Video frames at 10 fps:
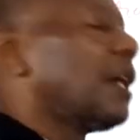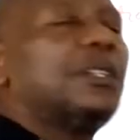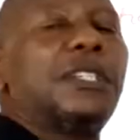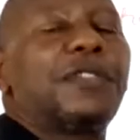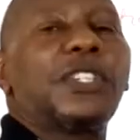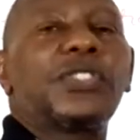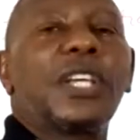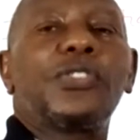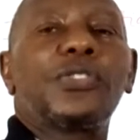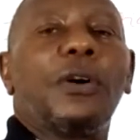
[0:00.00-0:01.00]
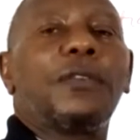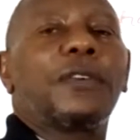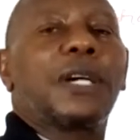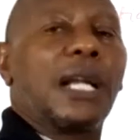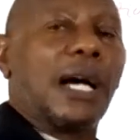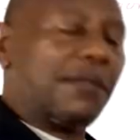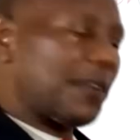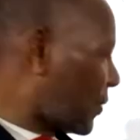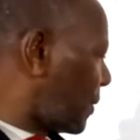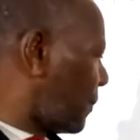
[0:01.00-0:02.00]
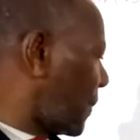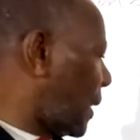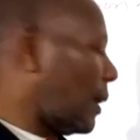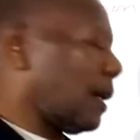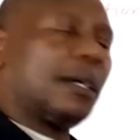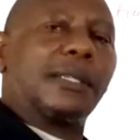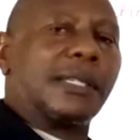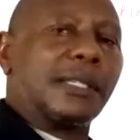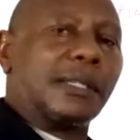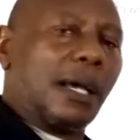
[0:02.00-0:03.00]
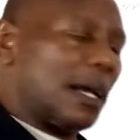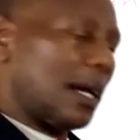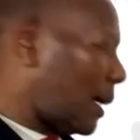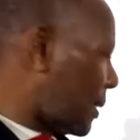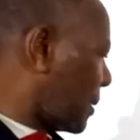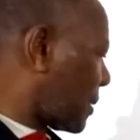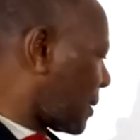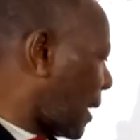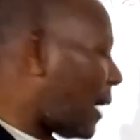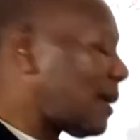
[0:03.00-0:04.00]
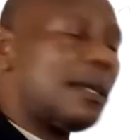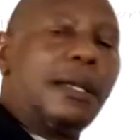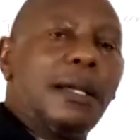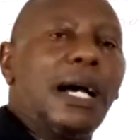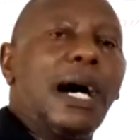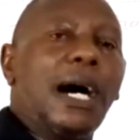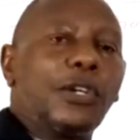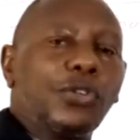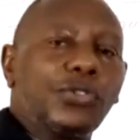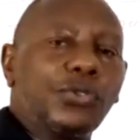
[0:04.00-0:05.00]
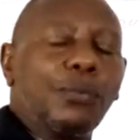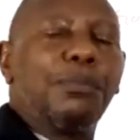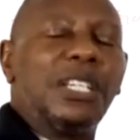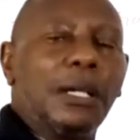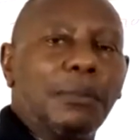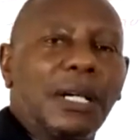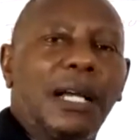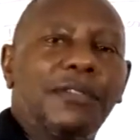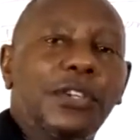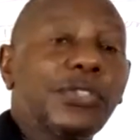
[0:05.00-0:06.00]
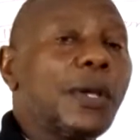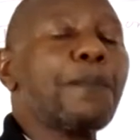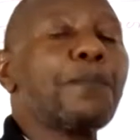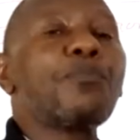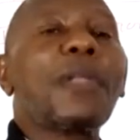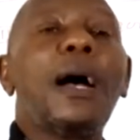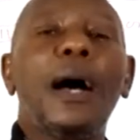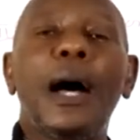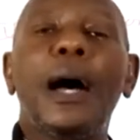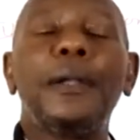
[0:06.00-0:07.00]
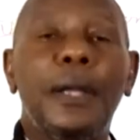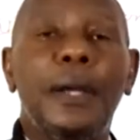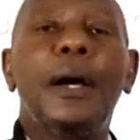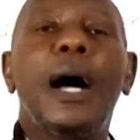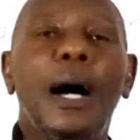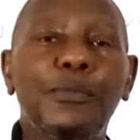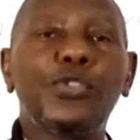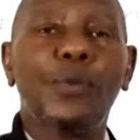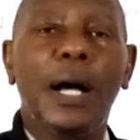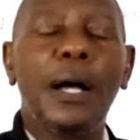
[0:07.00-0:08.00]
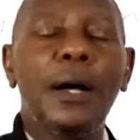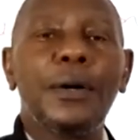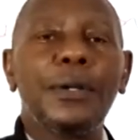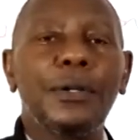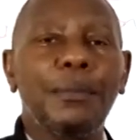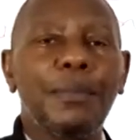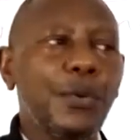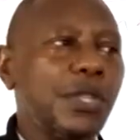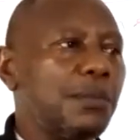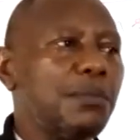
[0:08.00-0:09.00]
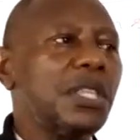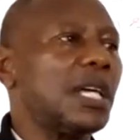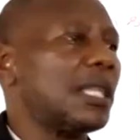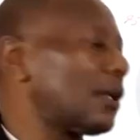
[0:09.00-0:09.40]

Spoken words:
different sizes of gravels, sand, and also medium gravels, and I'm sure you'll bear with me that